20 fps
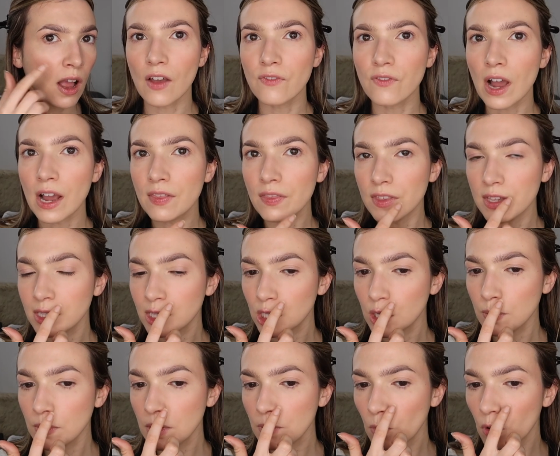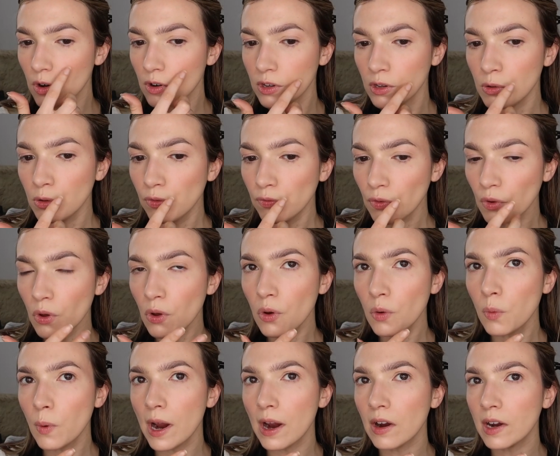I find this to be more
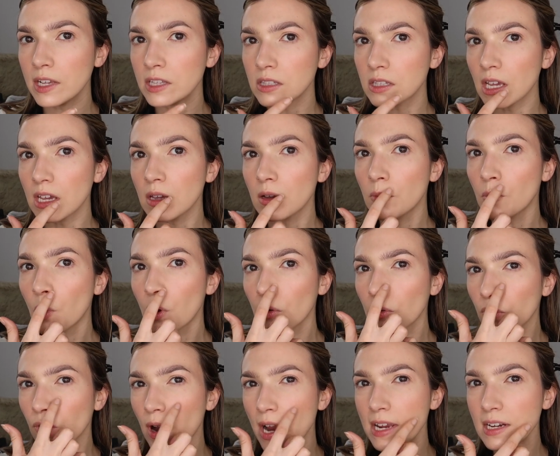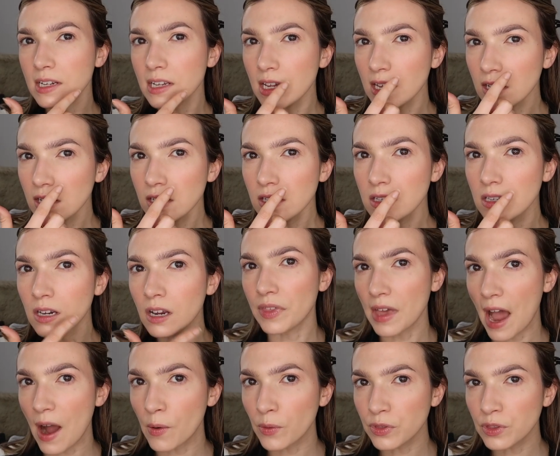youthful where it's like more radiant
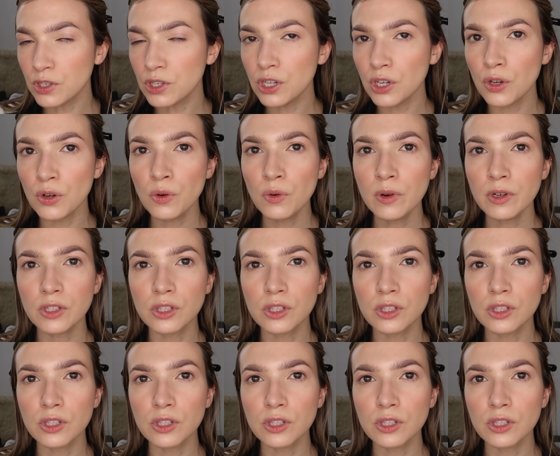without the dew.